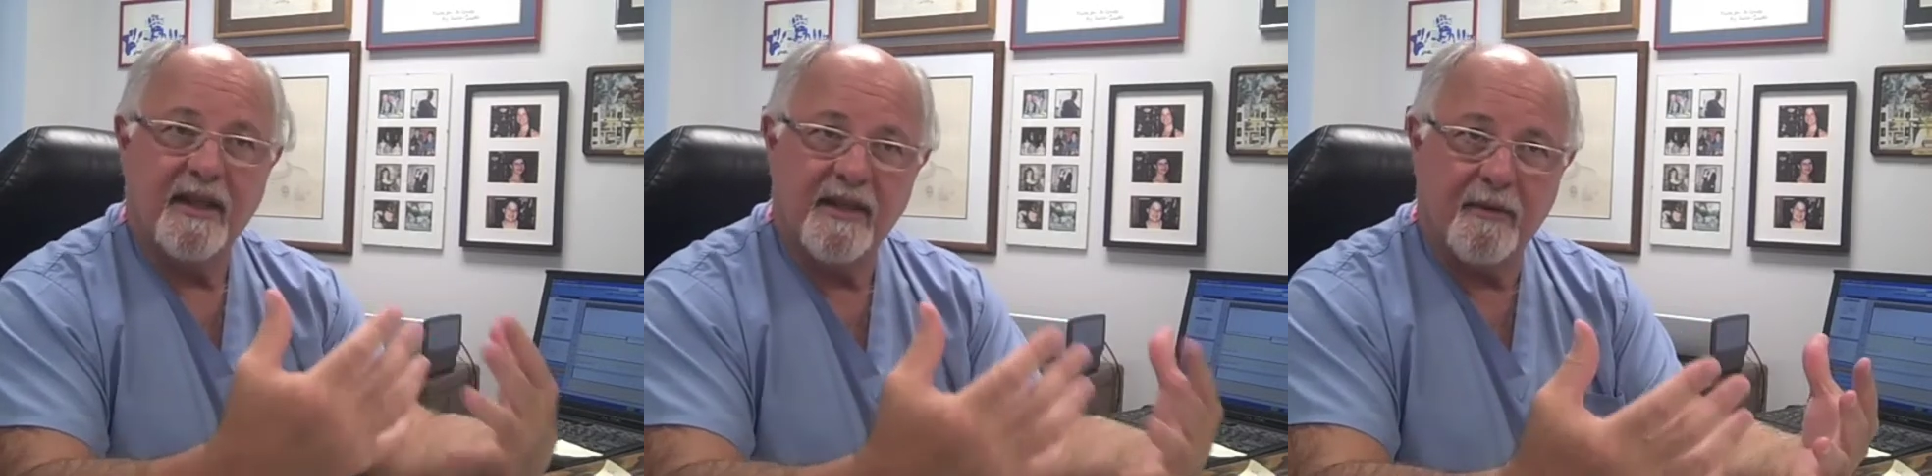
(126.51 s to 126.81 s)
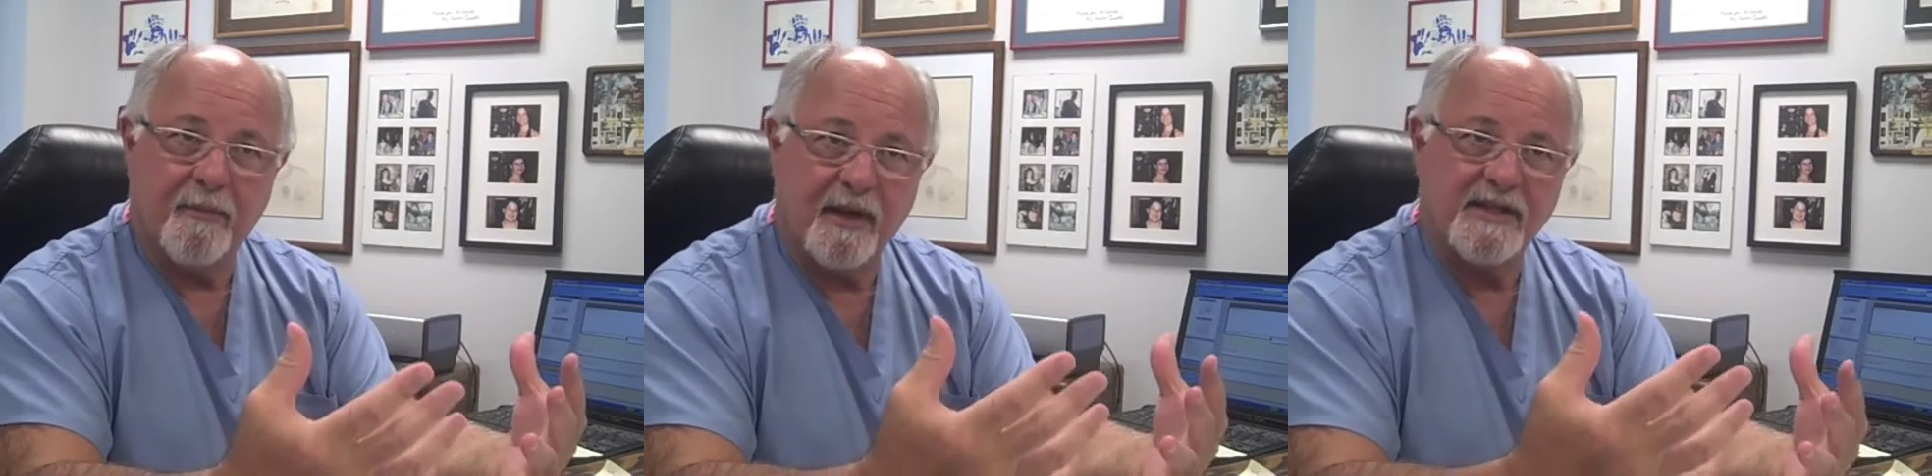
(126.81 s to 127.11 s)
their
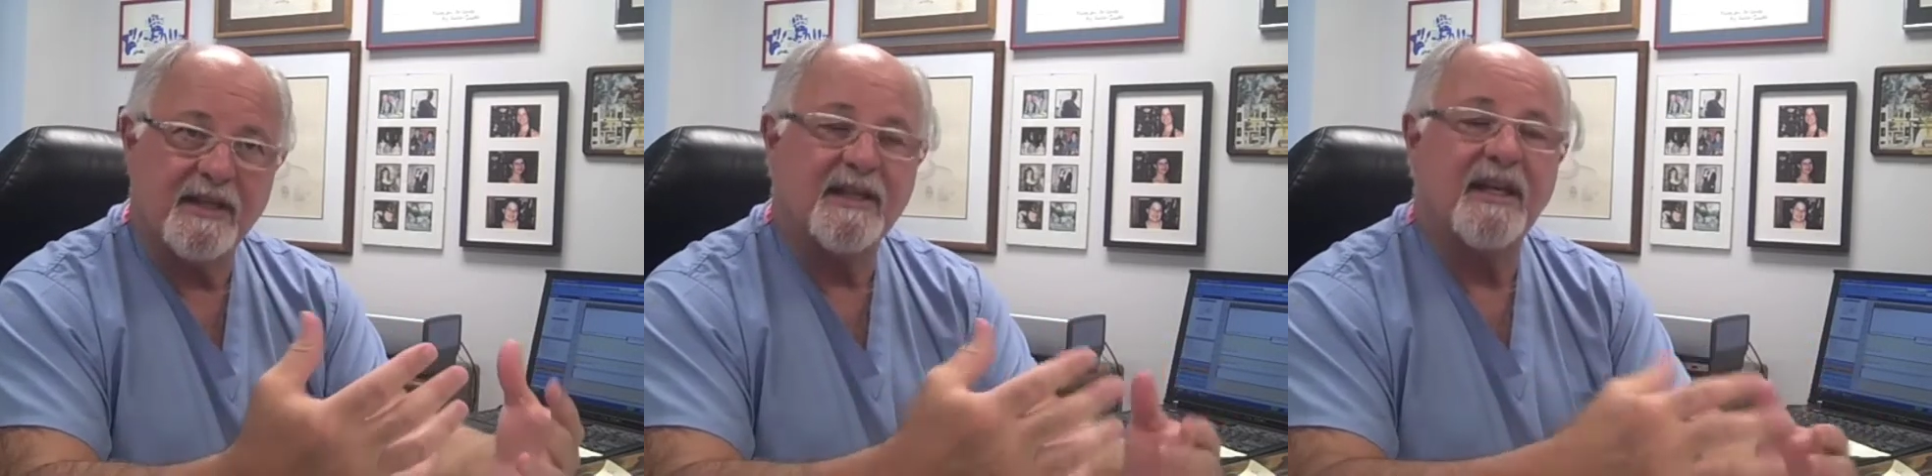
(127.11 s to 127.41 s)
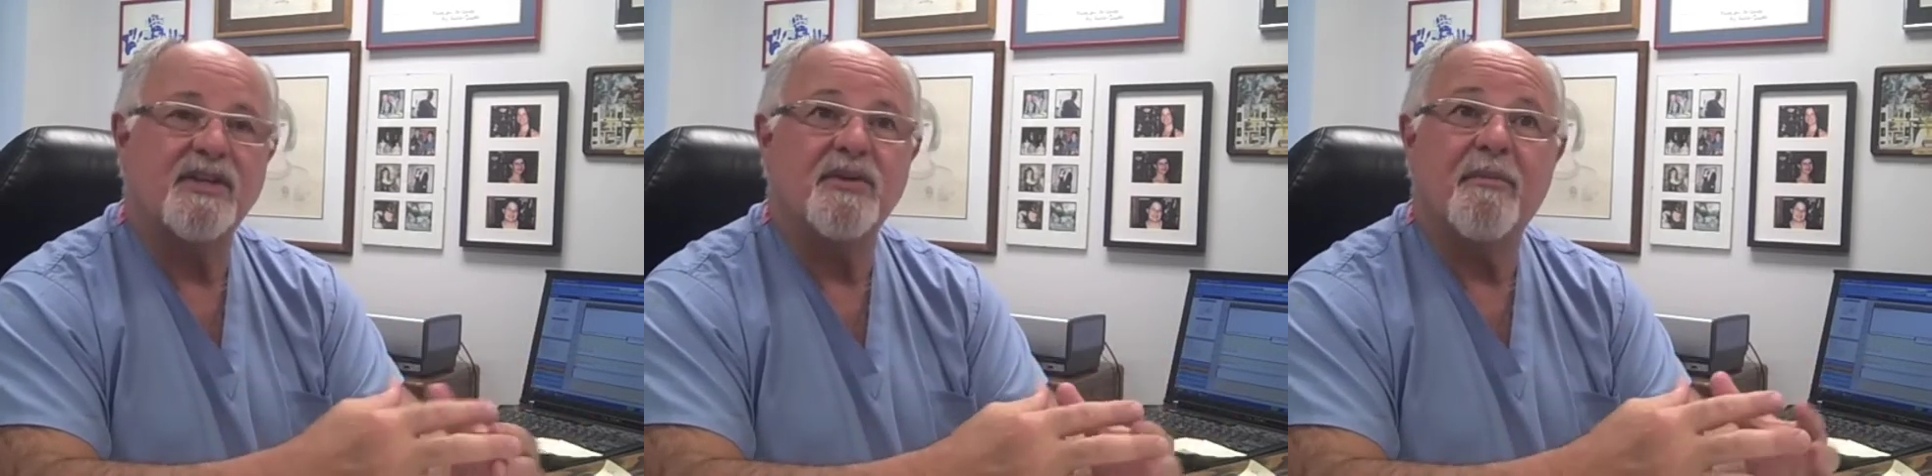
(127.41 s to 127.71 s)

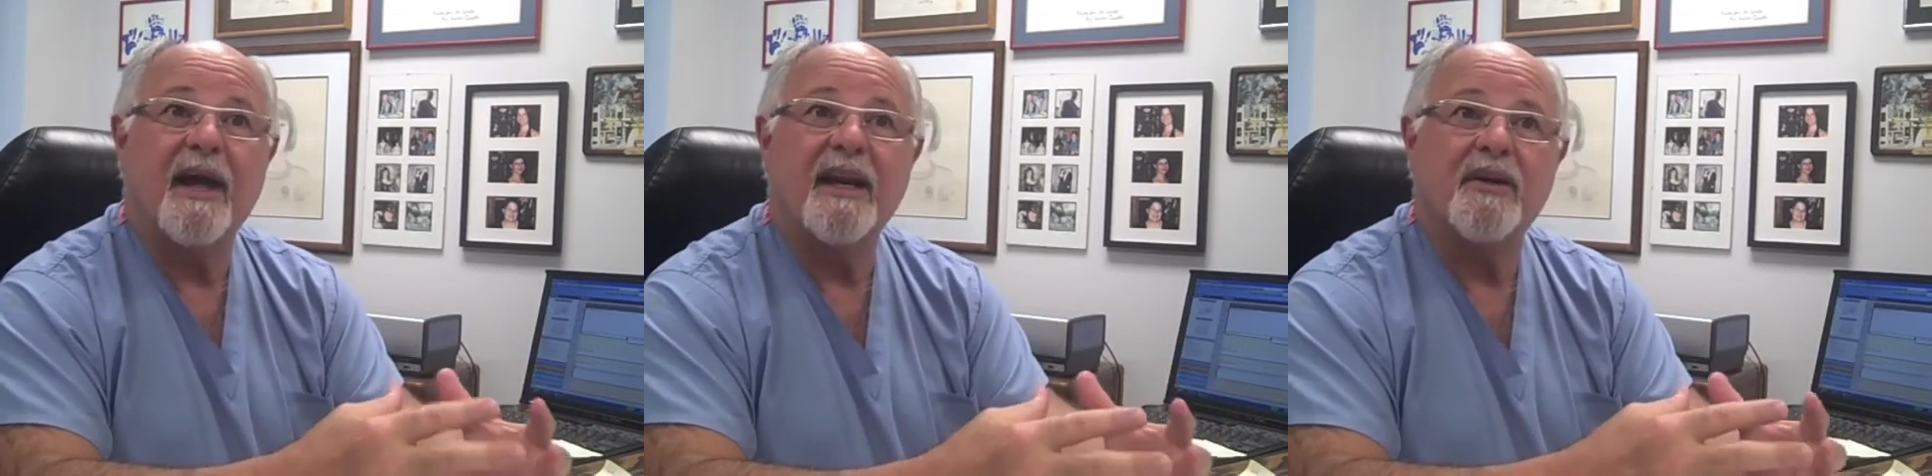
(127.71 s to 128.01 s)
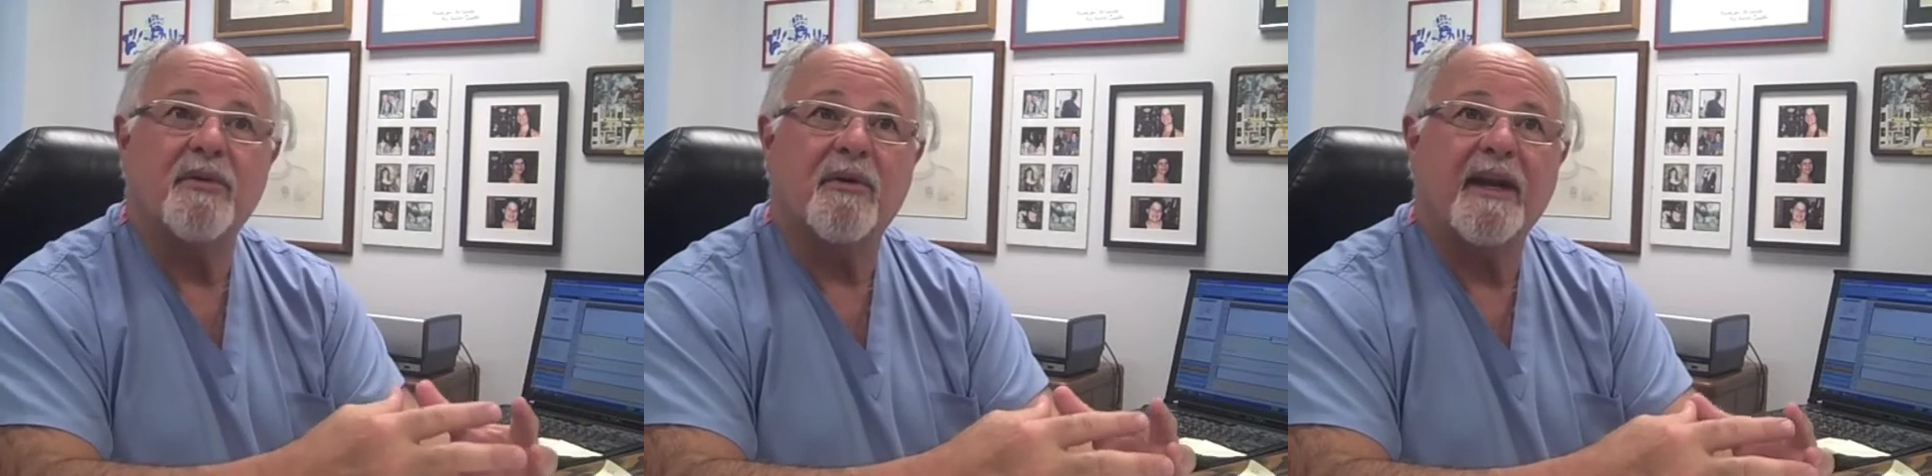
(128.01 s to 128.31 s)
presentation by an
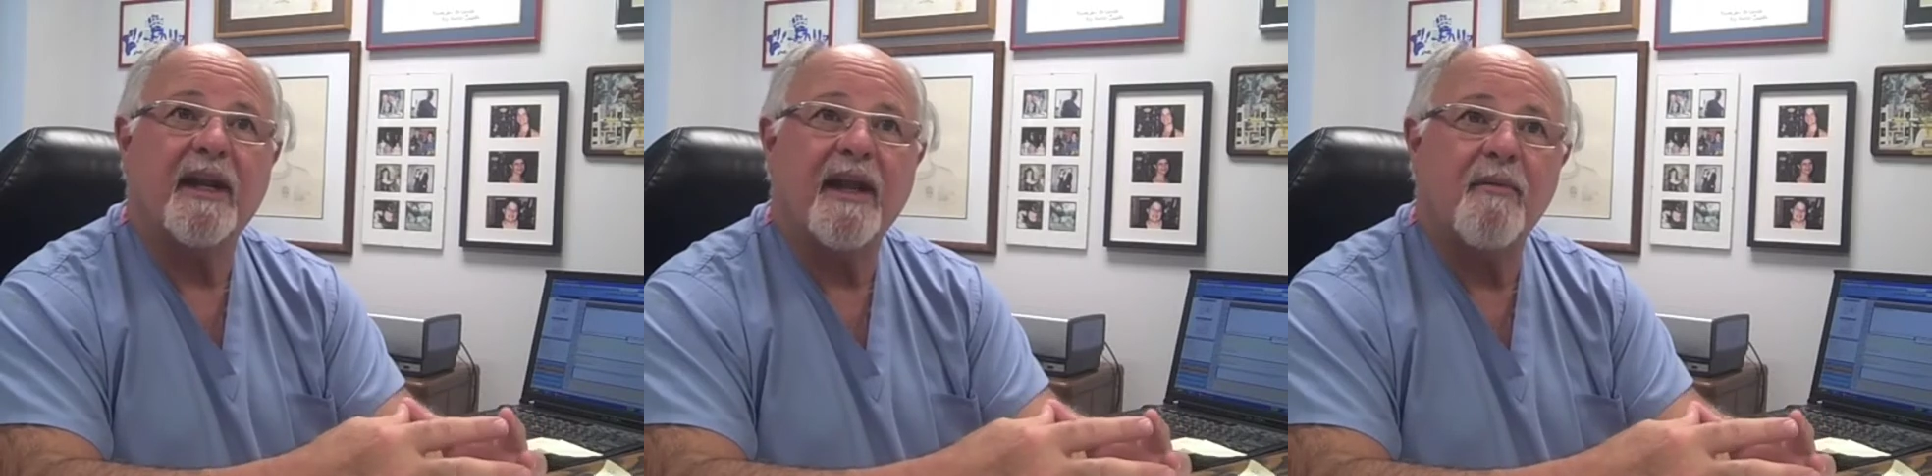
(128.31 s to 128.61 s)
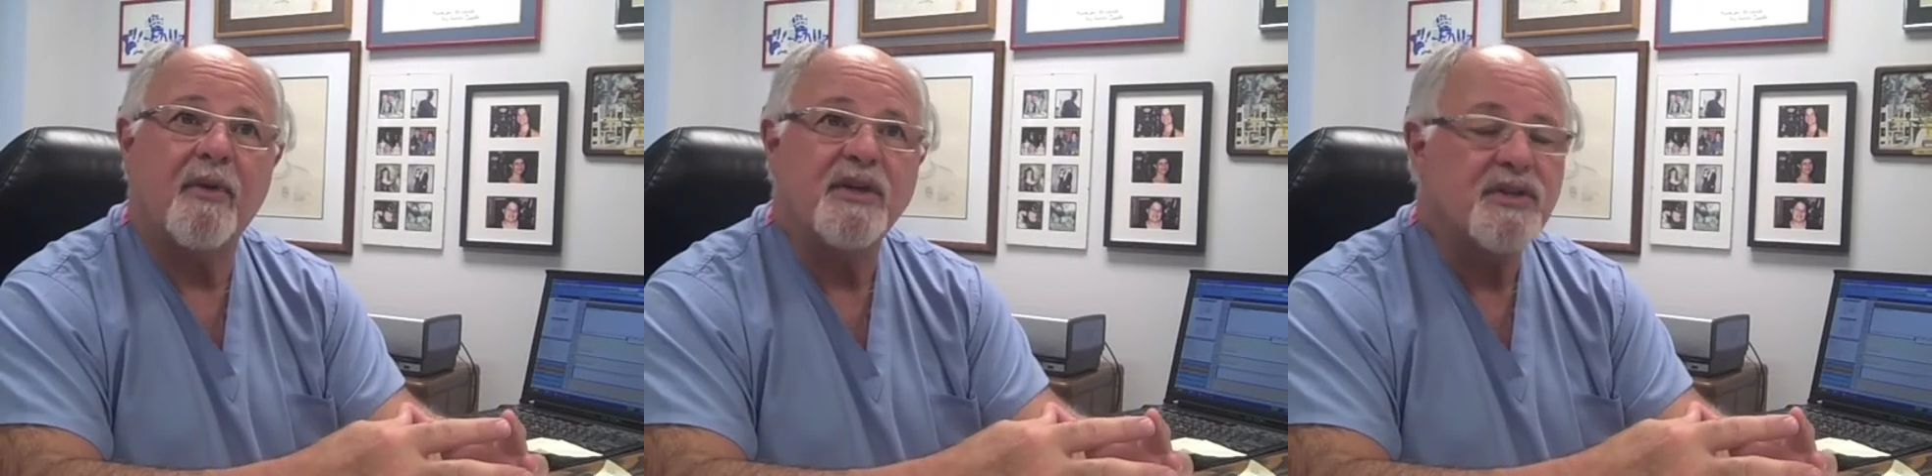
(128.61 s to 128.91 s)
intracranial
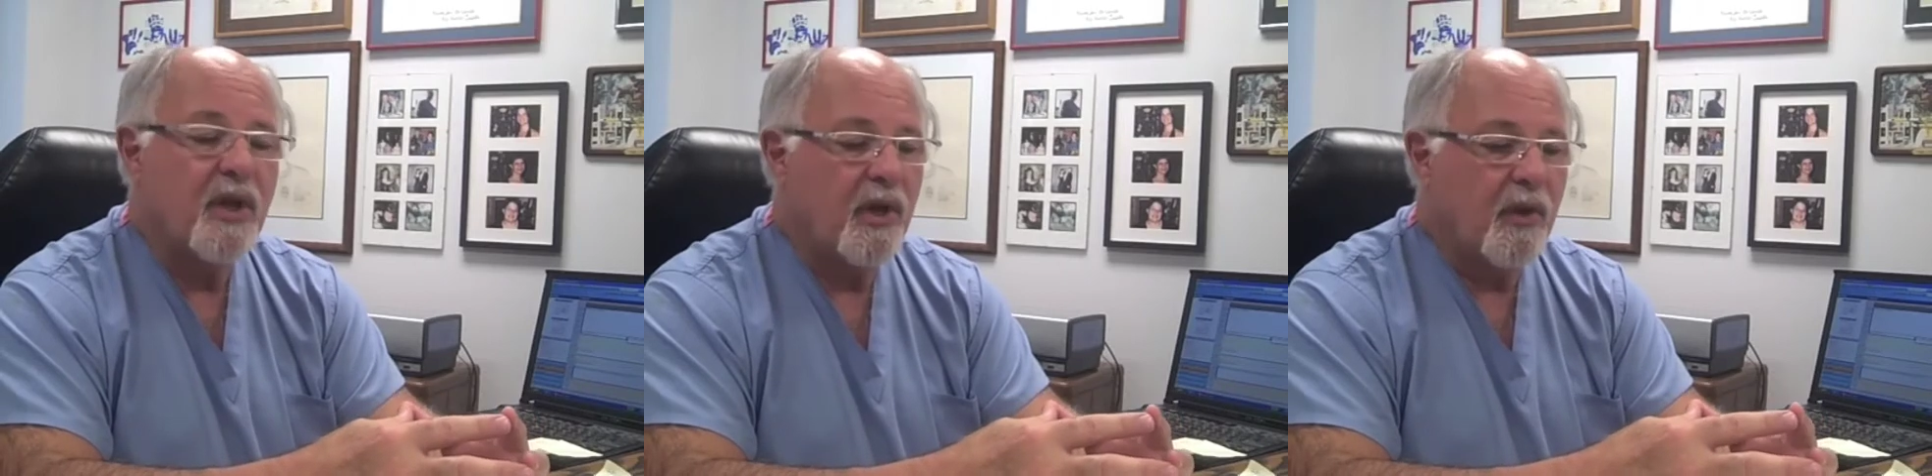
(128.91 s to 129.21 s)
hemorrhage